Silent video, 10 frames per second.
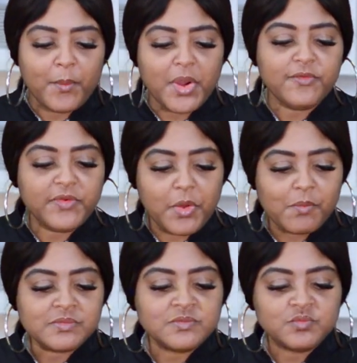Perfect.
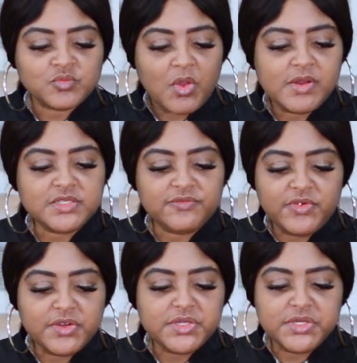It's
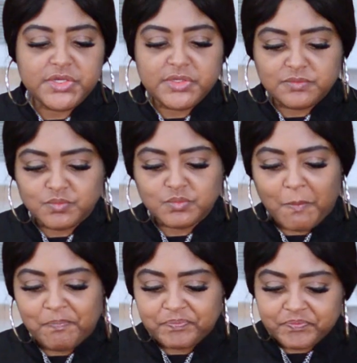very good.
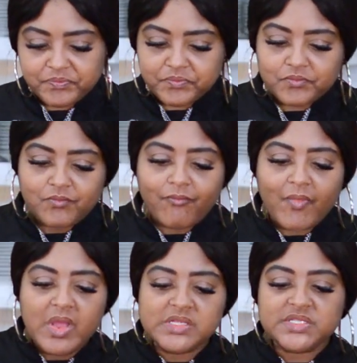
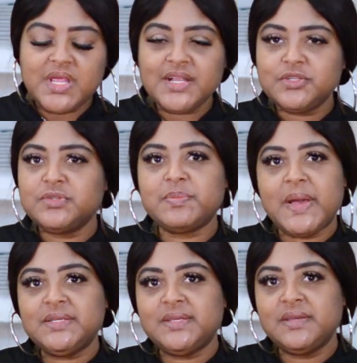It's not too
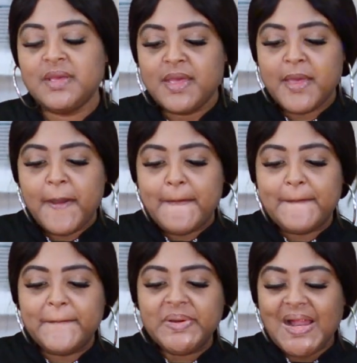spicy,
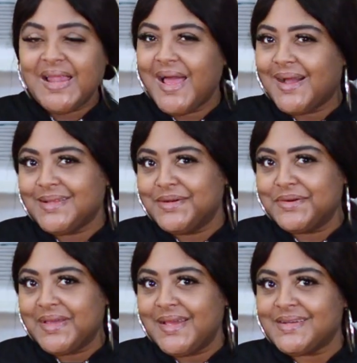but I like a little
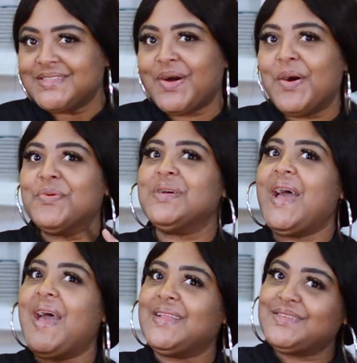kick, so I would
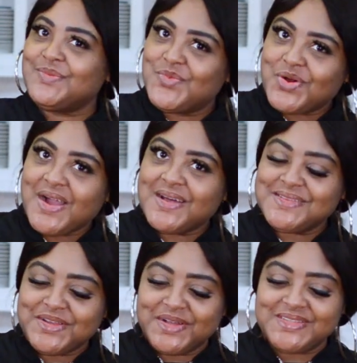add some more
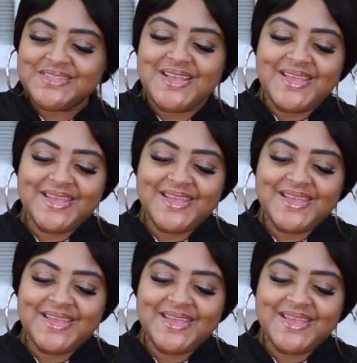hot sauce.